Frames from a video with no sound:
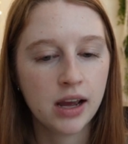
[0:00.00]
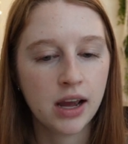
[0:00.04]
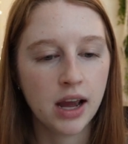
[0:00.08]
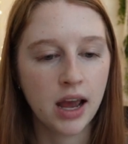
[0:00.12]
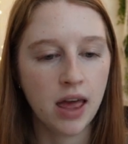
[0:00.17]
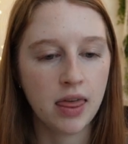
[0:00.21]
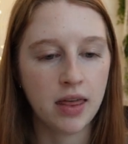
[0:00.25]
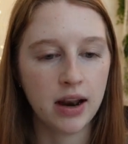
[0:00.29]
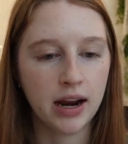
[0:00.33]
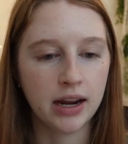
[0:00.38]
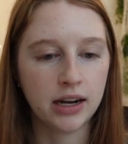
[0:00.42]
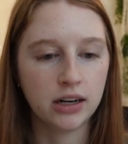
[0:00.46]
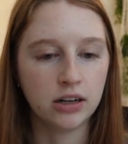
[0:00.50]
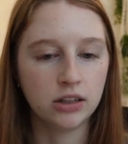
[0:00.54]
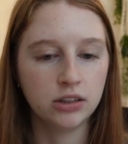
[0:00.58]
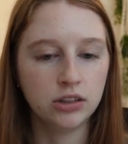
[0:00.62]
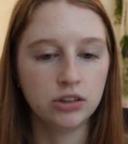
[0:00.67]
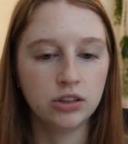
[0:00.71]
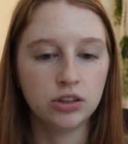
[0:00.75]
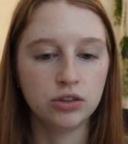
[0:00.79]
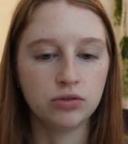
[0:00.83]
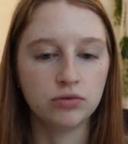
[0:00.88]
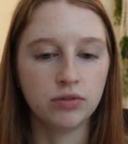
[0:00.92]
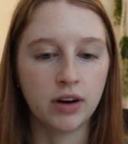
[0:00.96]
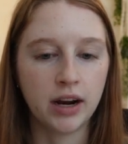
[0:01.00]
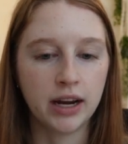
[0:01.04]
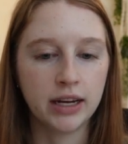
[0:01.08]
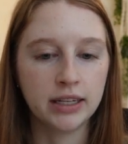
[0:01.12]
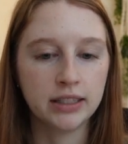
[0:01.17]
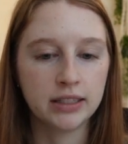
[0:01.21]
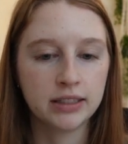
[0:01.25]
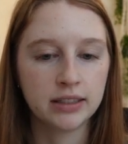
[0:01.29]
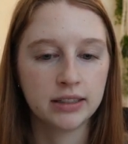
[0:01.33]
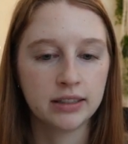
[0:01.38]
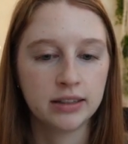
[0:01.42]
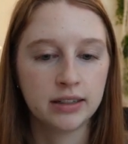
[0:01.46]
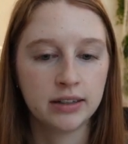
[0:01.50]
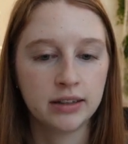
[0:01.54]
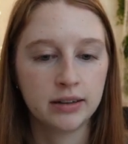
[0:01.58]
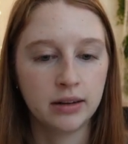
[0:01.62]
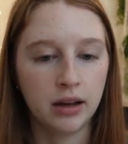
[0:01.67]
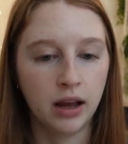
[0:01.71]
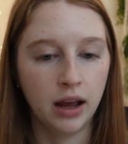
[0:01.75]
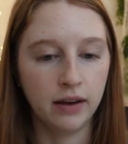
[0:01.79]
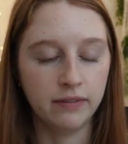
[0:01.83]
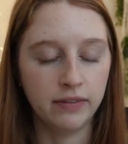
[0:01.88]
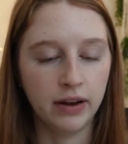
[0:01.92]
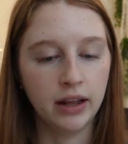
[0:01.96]
And then I can also just write
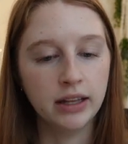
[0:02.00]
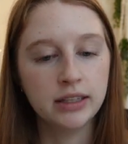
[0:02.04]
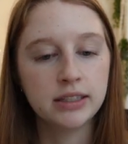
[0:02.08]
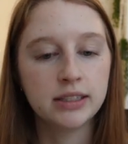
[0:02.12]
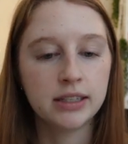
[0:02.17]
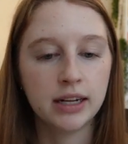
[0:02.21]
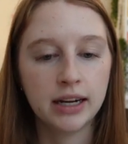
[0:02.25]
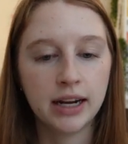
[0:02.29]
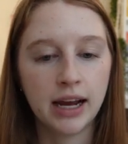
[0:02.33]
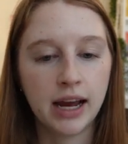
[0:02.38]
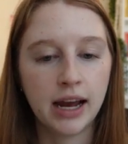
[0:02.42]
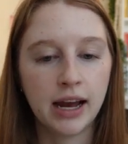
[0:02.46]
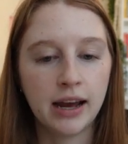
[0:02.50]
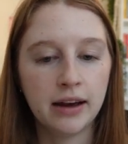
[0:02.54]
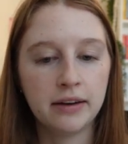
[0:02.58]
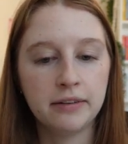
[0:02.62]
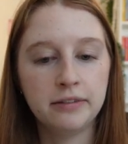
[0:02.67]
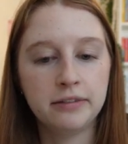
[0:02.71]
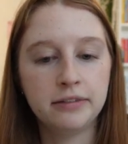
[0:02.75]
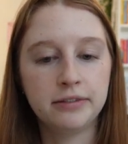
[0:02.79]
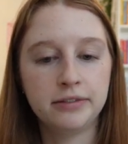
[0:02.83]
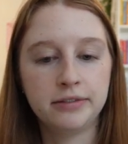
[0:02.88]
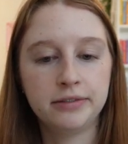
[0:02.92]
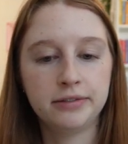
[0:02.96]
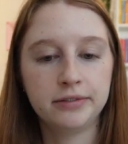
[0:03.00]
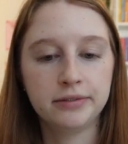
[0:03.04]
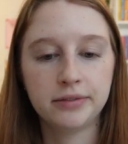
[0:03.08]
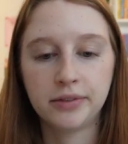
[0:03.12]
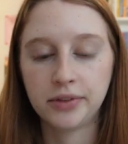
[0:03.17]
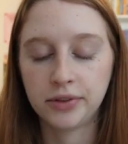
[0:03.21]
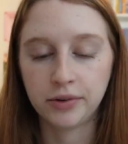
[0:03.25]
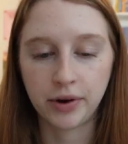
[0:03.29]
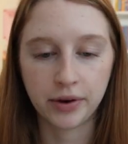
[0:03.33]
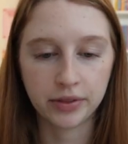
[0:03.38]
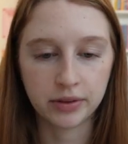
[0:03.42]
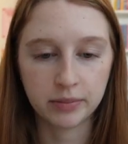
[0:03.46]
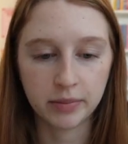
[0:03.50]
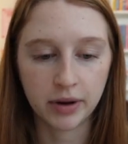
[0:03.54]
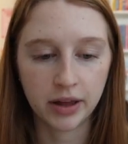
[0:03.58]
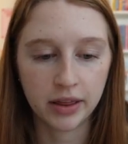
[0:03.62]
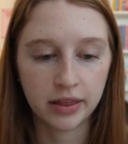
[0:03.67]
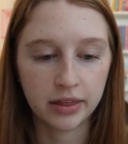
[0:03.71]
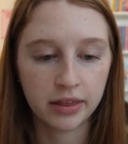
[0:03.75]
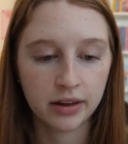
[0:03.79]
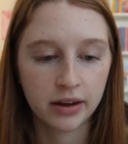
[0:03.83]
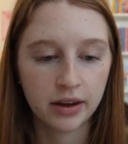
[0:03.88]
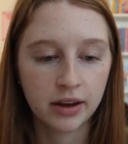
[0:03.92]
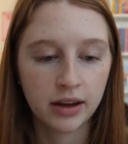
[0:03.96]
events that I have throughout the
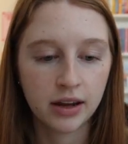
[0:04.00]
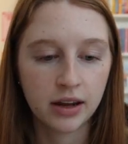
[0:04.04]
month.